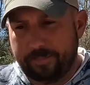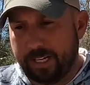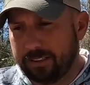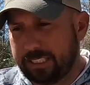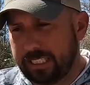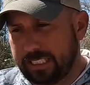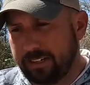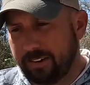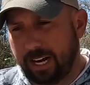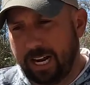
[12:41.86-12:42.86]
6
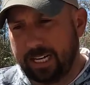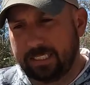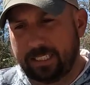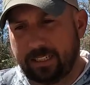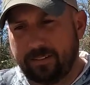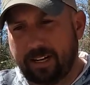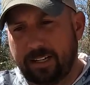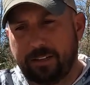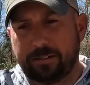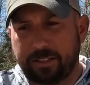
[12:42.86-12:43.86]
different lines here. I've got
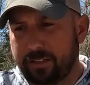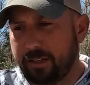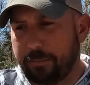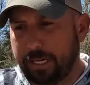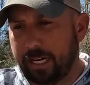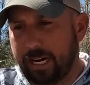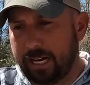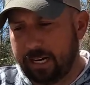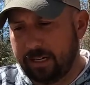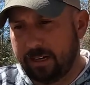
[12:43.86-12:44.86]
Yo-Zuri,
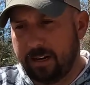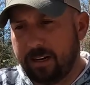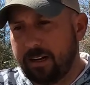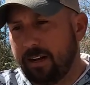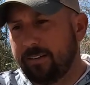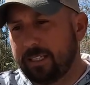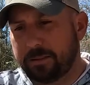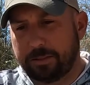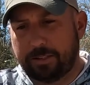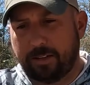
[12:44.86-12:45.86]
P-Line, I've got
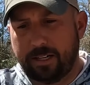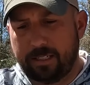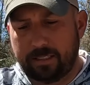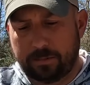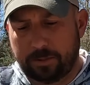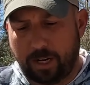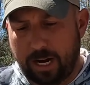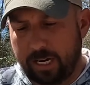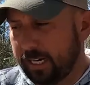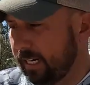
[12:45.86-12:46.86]
some Strenz, some
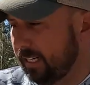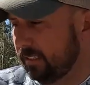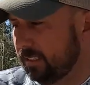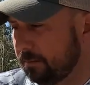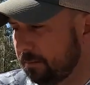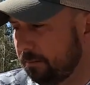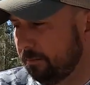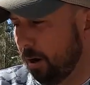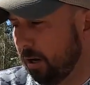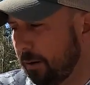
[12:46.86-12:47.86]
Trilene, some
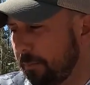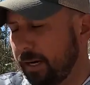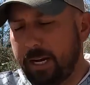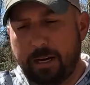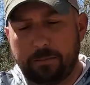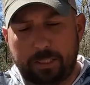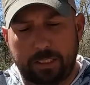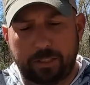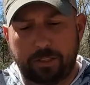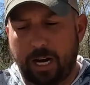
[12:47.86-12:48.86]
Berkley Big Game, which
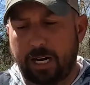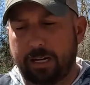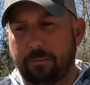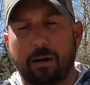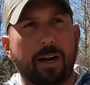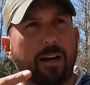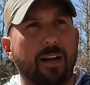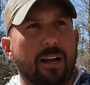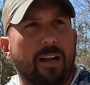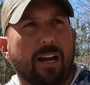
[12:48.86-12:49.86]
is a Trilene brand,
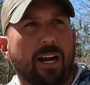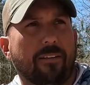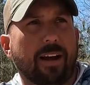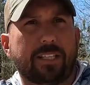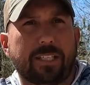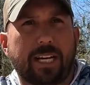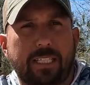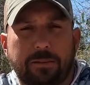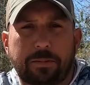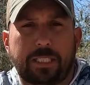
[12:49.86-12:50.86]
and I've actually got
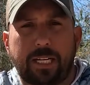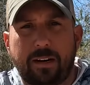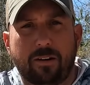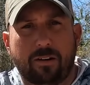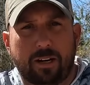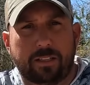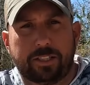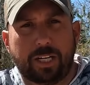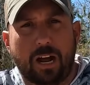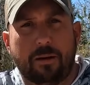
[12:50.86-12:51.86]
some Seaguar in the
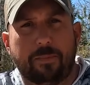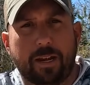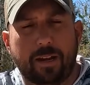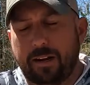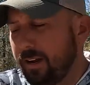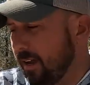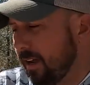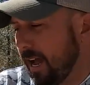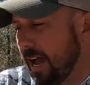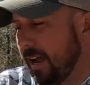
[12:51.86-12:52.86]
shop that
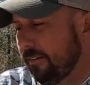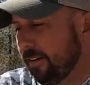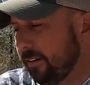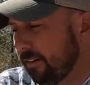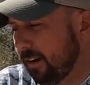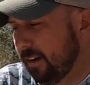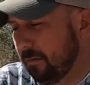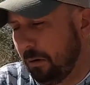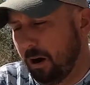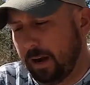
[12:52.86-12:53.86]
I haven't
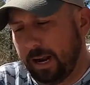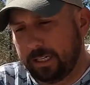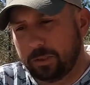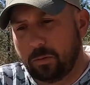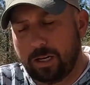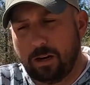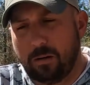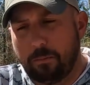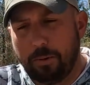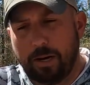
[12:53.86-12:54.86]
brought out as well.
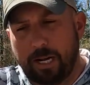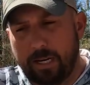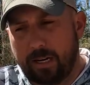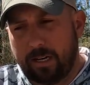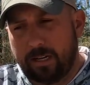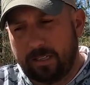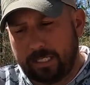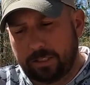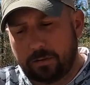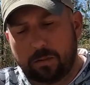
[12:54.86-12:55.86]
But
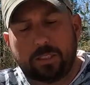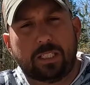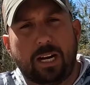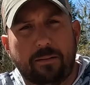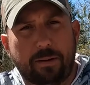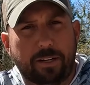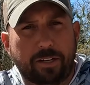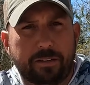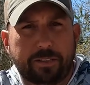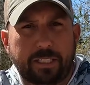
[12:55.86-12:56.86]
these are the ones that I've been
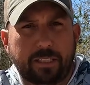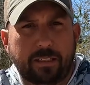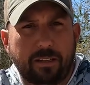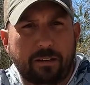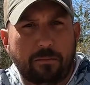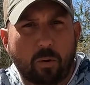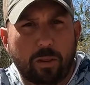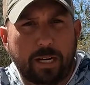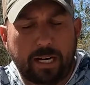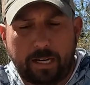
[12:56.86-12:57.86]
using more
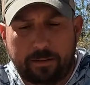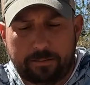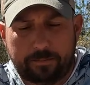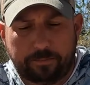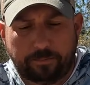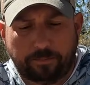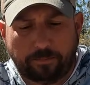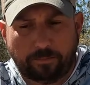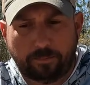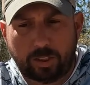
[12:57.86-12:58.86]
than any.
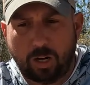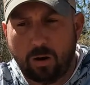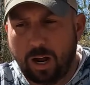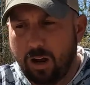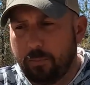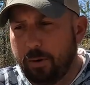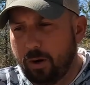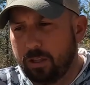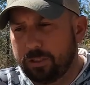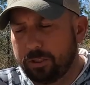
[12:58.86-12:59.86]
So I hope you
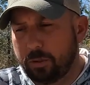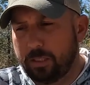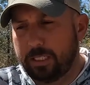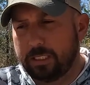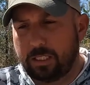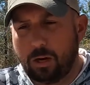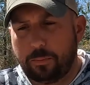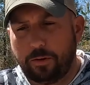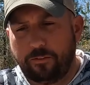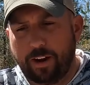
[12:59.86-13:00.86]
all enjoy this. Hope you